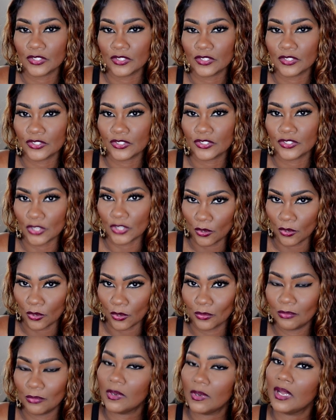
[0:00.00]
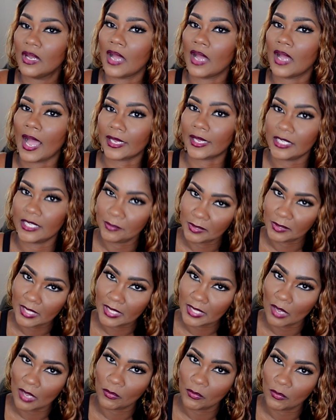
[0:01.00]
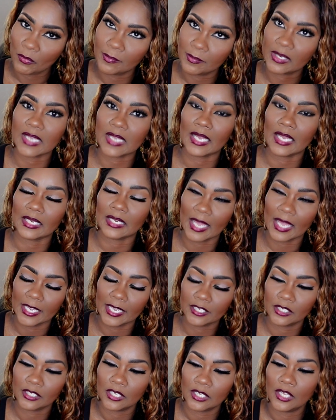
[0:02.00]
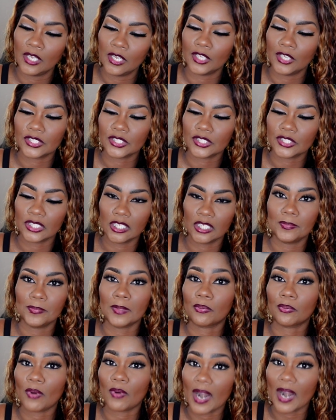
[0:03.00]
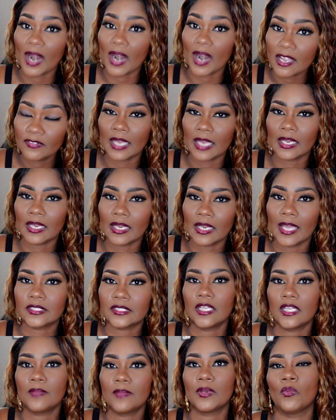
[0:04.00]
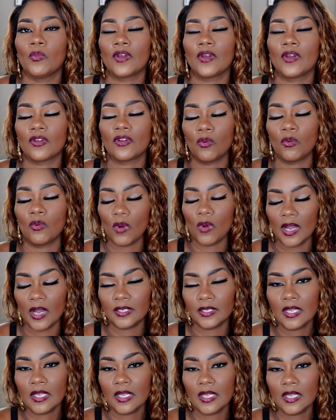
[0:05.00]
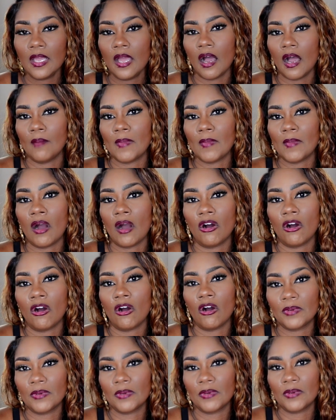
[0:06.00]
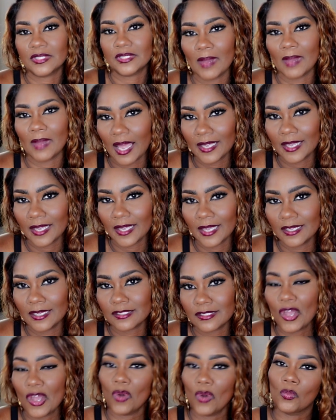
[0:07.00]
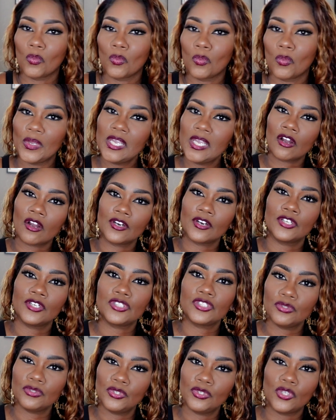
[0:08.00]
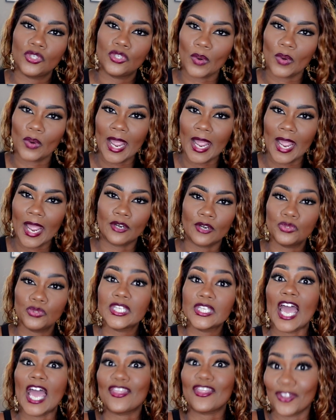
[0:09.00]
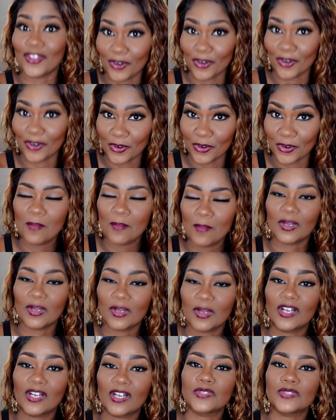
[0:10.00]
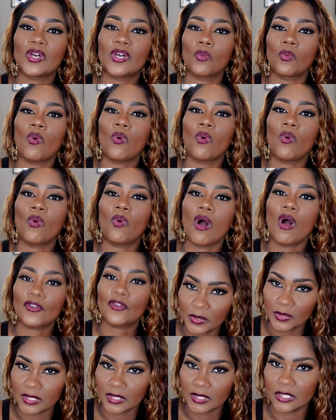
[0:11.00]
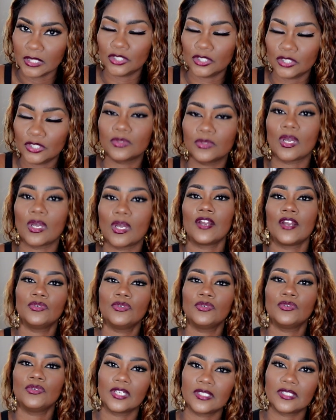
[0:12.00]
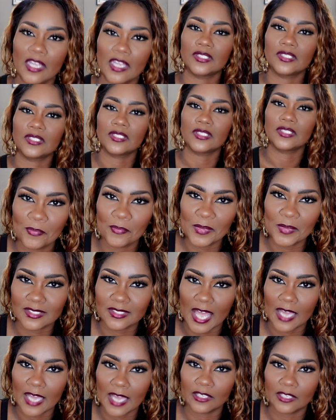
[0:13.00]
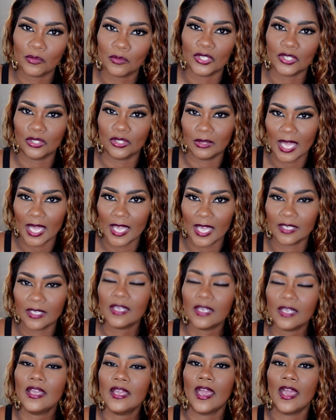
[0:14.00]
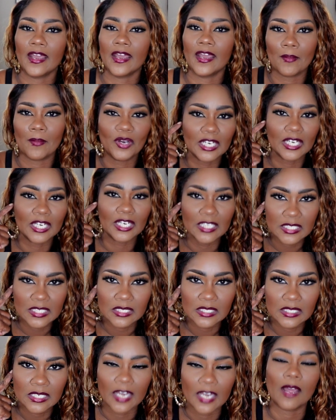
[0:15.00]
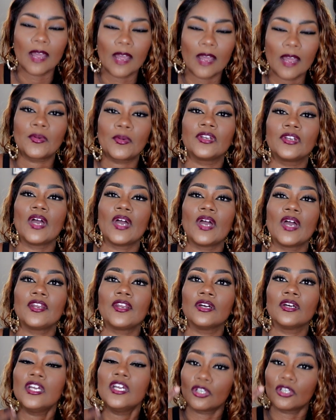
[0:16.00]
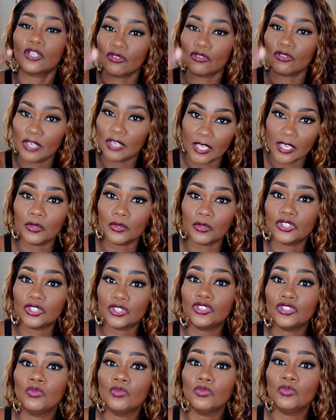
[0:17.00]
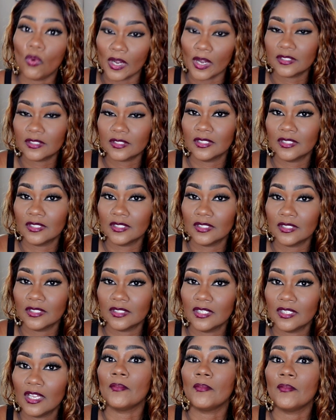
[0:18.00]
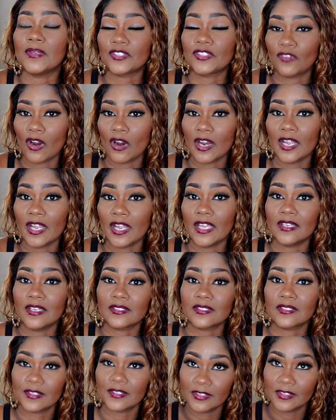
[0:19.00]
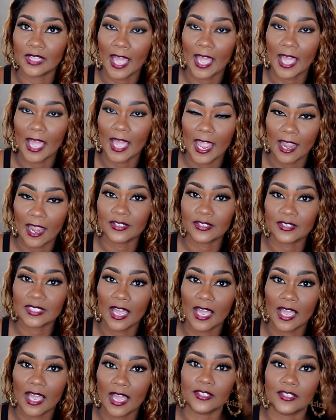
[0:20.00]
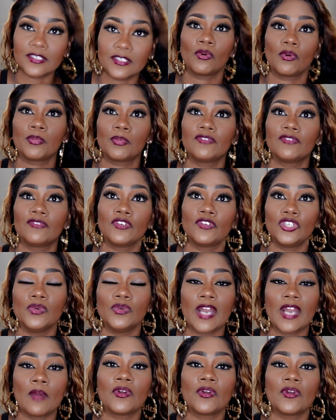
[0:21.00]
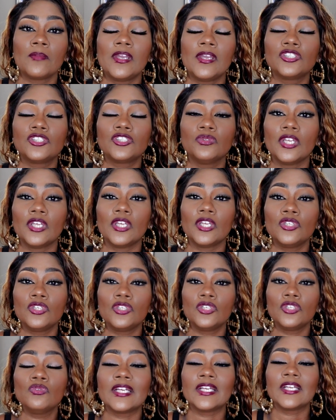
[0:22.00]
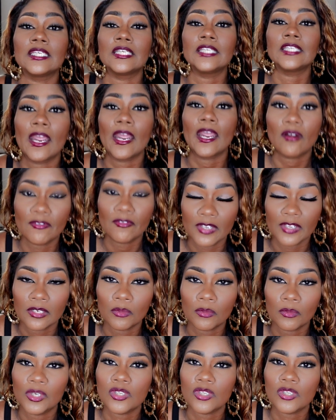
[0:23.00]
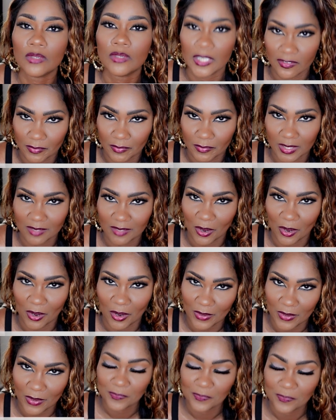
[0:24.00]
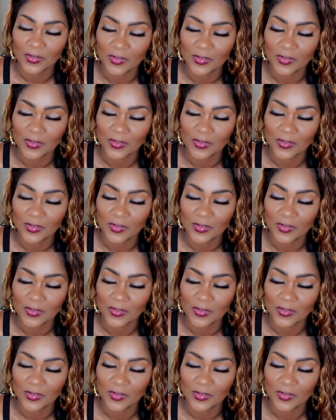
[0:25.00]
So I keep it that way because I like to keep it private. I like to keep it one-on-one. I always tell my clients, we are going to do your hair together because we're going to walk through what the issues are, and you're going to tell me exactly what you like. And I'm going to listen, and I'm going to try to create what you want as far as the hairstyle that's appropriate for you. And I want to make sure that you know how to take care of it when you leave me, okay?